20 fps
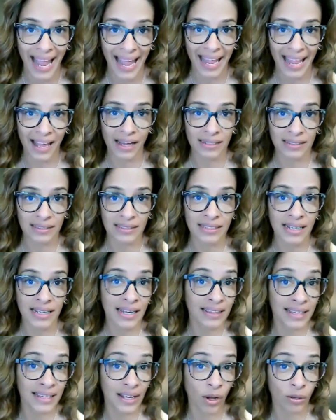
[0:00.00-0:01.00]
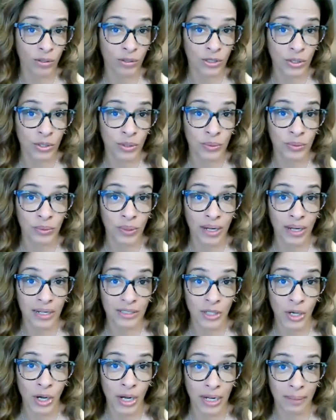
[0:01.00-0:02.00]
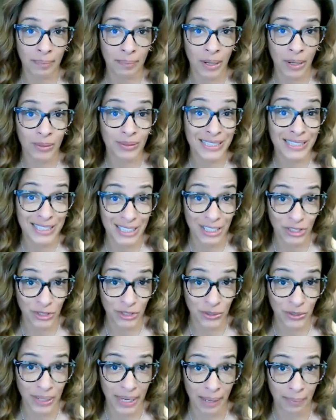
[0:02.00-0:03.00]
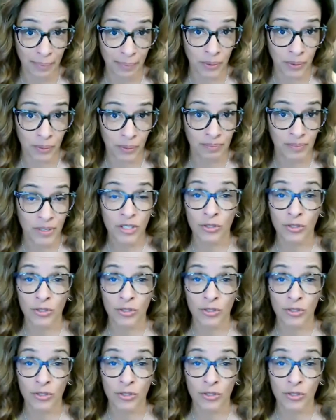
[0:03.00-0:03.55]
and they also talk about decisional capital.